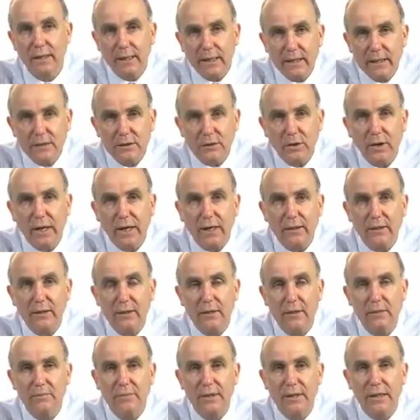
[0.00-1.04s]
is
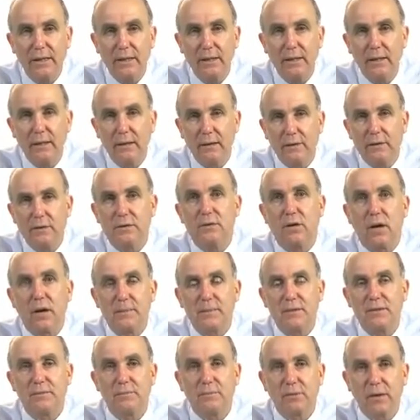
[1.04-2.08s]
likely to be the
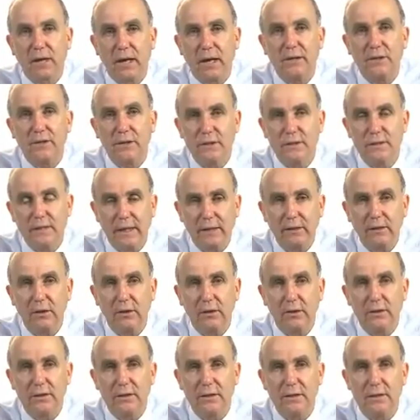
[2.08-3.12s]
types of production
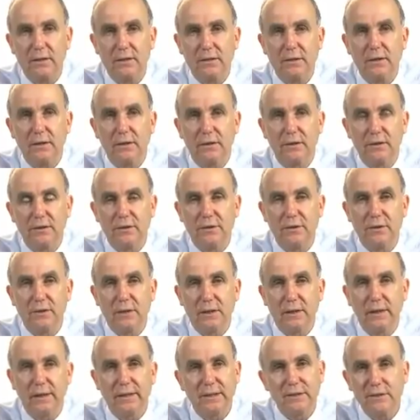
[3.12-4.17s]
technologies that it's
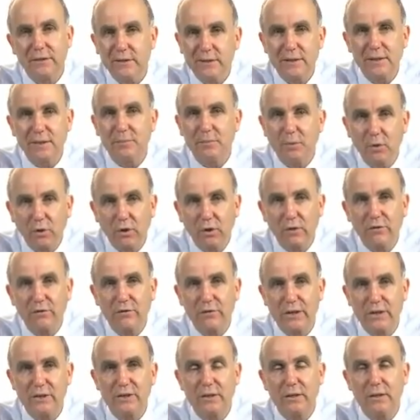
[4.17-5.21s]
using. It's using more
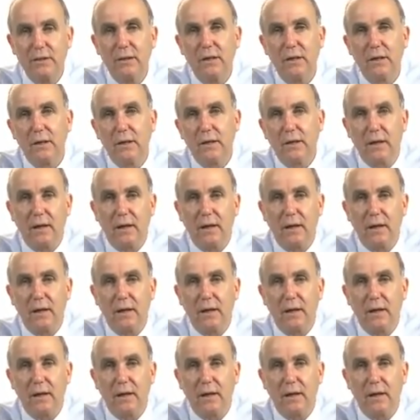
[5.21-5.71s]
efficient,